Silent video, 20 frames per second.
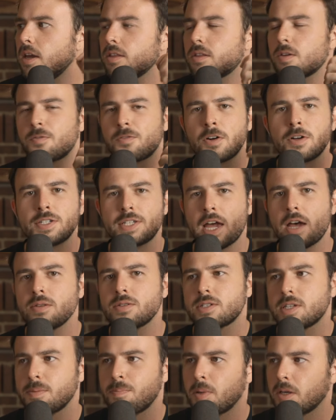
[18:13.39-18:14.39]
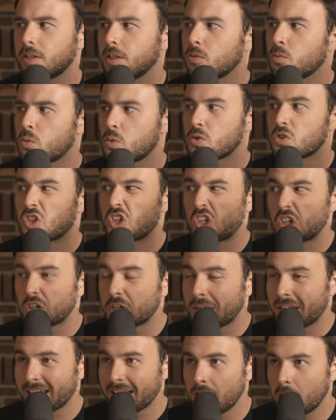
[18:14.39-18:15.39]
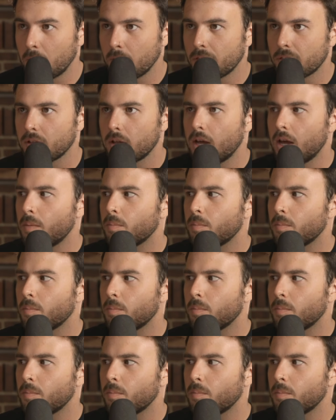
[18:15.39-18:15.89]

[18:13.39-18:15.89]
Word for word: the first house typically rules good health